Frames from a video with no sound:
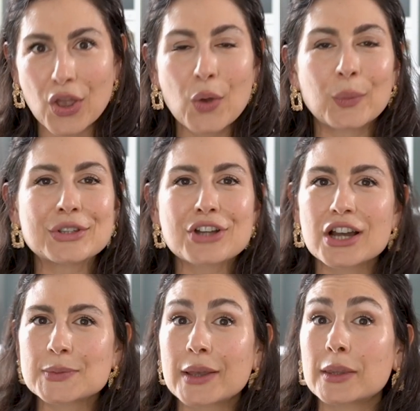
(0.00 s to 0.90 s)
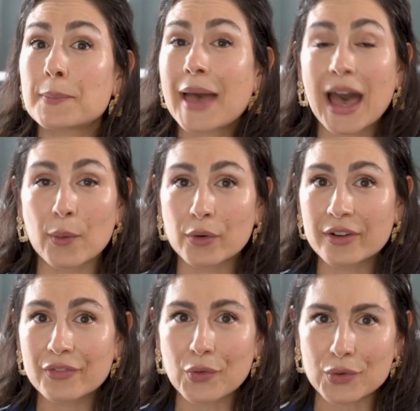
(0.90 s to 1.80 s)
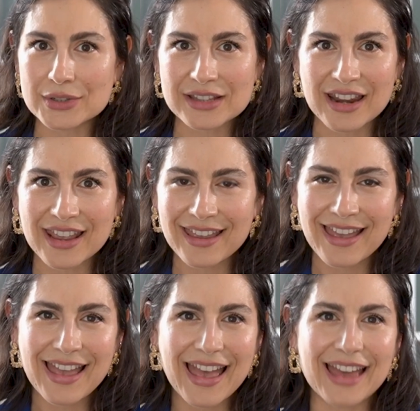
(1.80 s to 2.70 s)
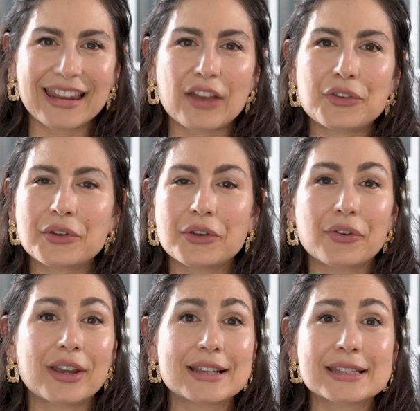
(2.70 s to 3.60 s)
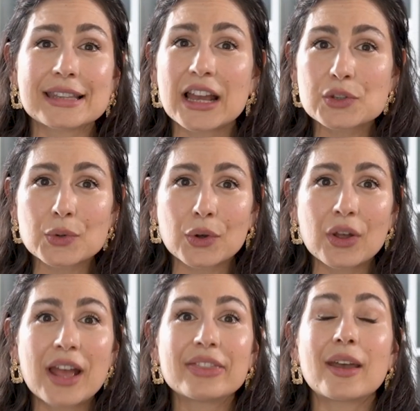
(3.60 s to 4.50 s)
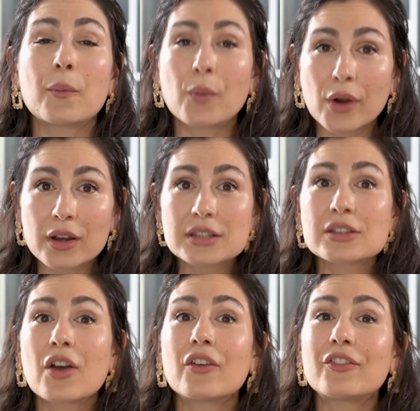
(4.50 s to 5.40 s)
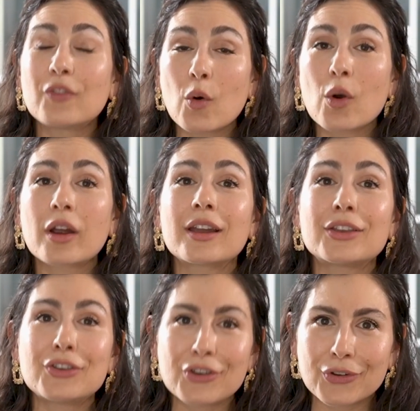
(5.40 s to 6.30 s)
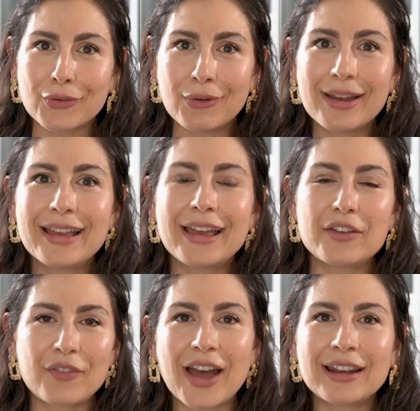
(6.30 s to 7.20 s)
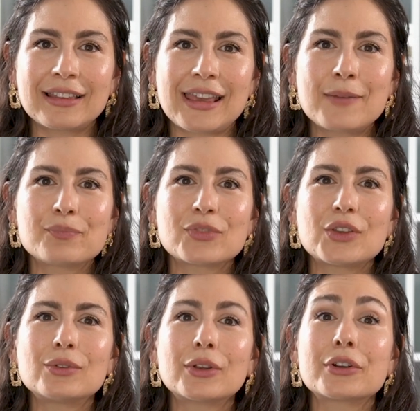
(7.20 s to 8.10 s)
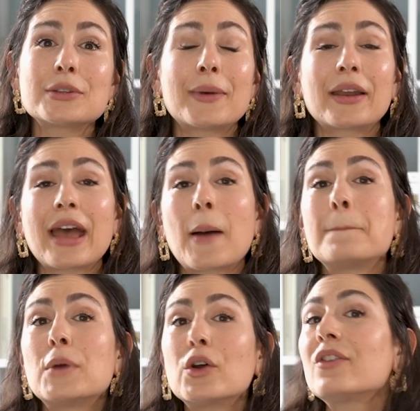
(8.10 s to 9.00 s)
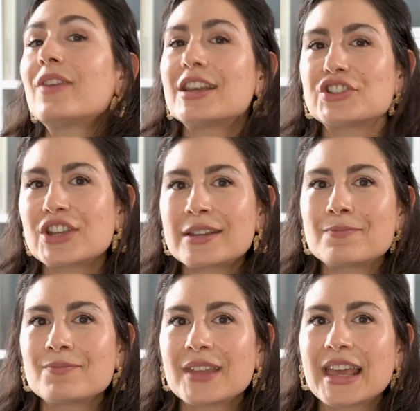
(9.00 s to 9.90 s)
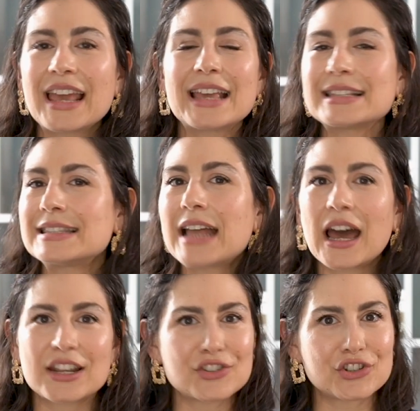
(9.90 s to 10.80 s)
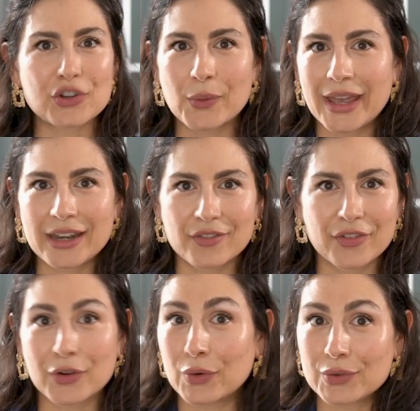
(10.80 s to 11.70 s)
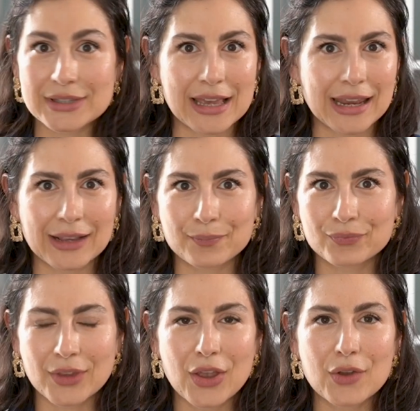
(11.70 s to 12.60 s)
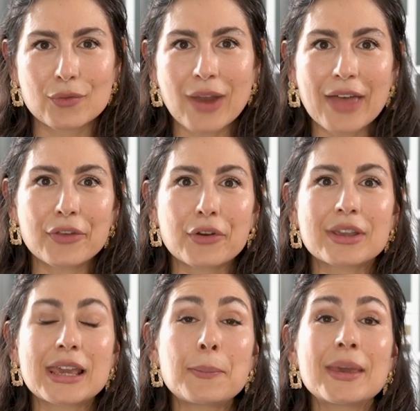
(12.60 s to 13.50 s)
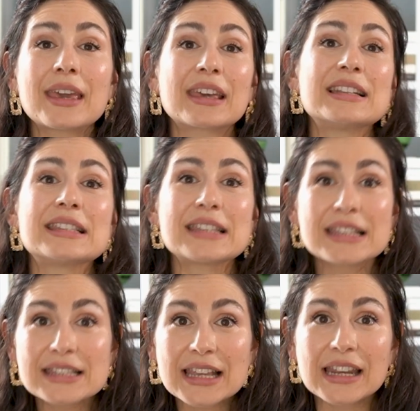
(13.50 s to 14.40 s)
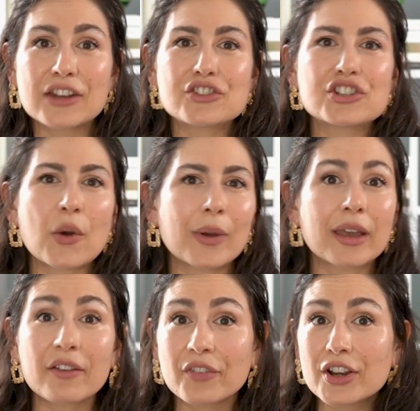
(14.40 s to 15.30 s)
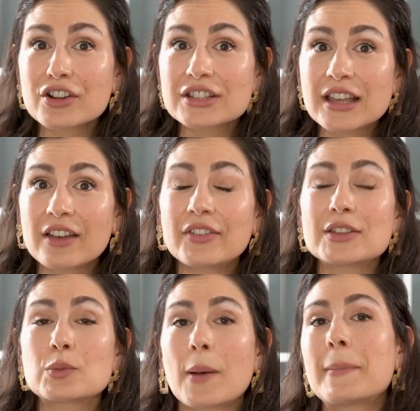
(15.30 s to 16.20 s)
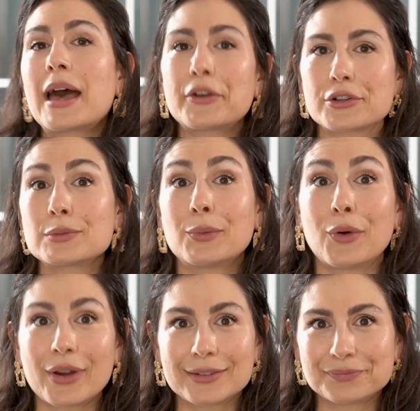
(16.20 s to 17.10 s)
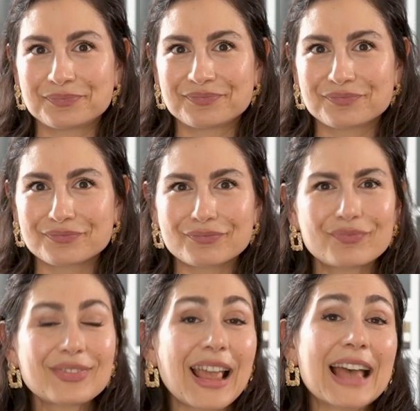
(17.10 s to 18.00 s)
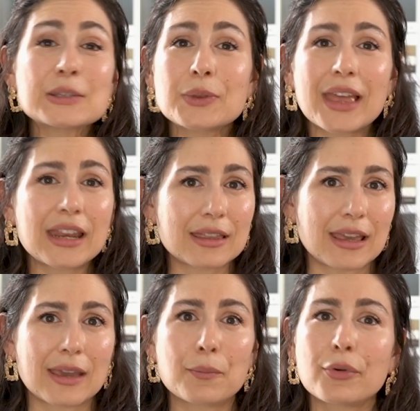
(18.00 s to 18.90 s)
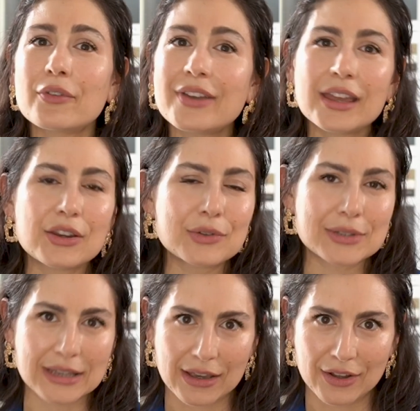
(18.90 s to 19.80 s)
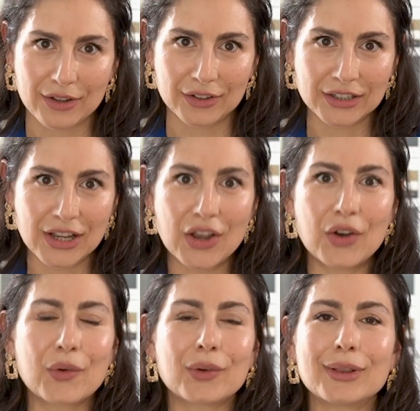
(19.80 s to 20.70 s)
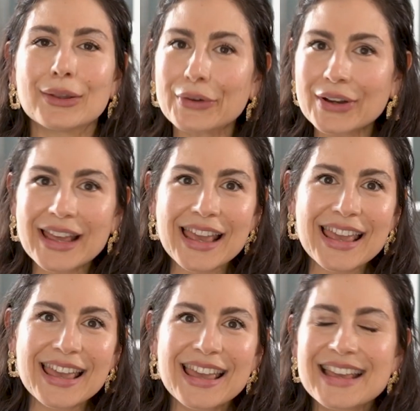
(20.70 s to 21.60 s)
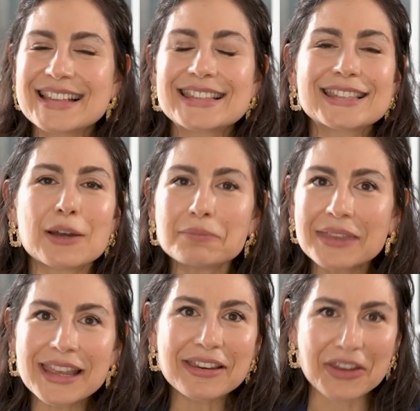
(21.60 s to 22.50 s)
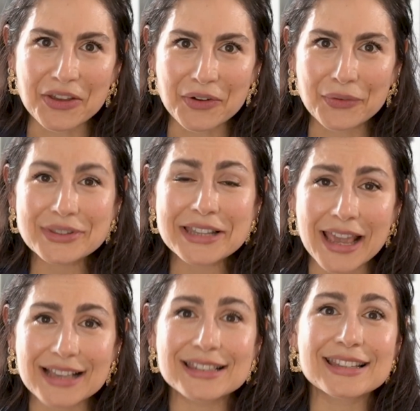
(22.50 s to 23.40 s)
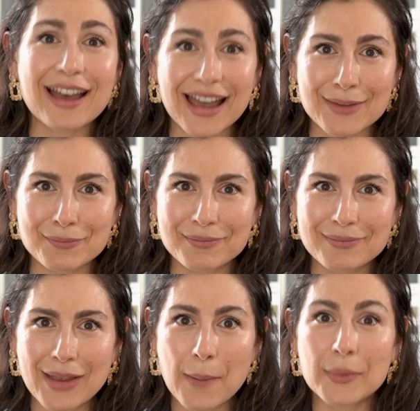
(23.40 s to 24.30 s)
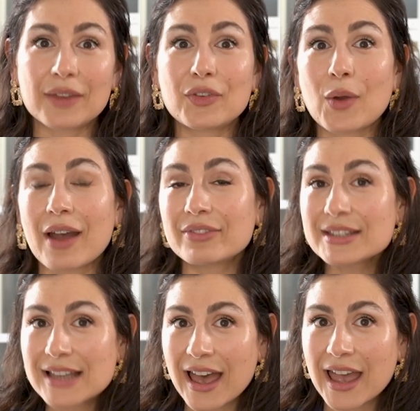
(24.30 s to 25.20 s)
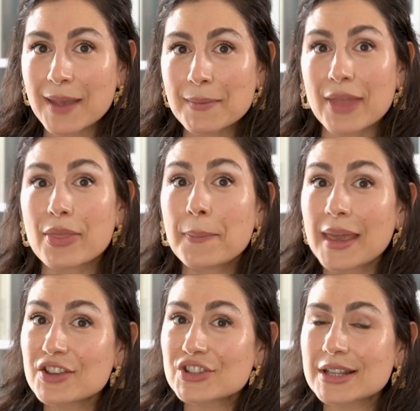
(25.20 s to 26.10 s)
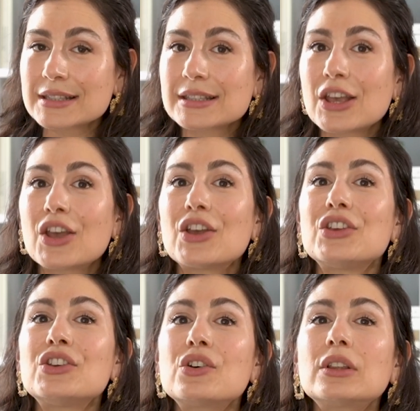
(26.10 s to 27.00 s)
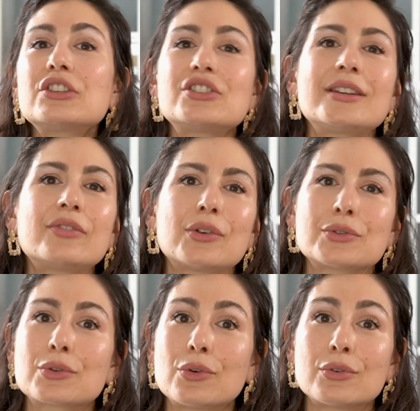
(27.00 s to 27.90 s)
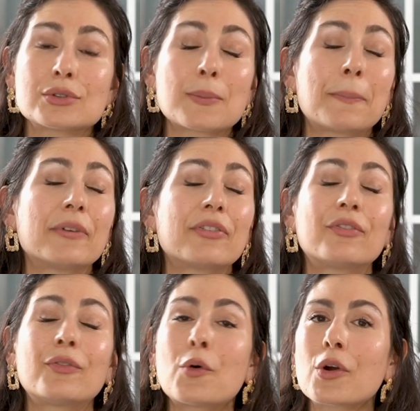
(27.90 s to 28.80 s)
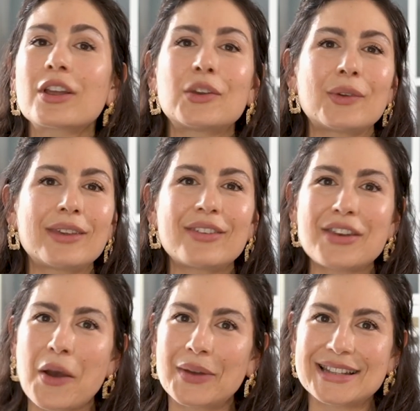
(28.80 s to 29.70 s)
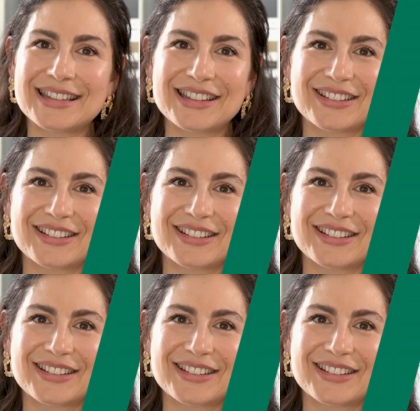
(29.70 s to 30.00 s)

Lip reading: We talked about the power of goal setting and how you can create a schedule that works for you. And finally, you learned about how motivation is not a shoo-in for goal setting. Rather, keeping it consistent and showing up for yourself is what matters more. As with anything, improving a new skill or learning something new takes time. But if you have the time and the patience, you'll achieve those goals before you even know it.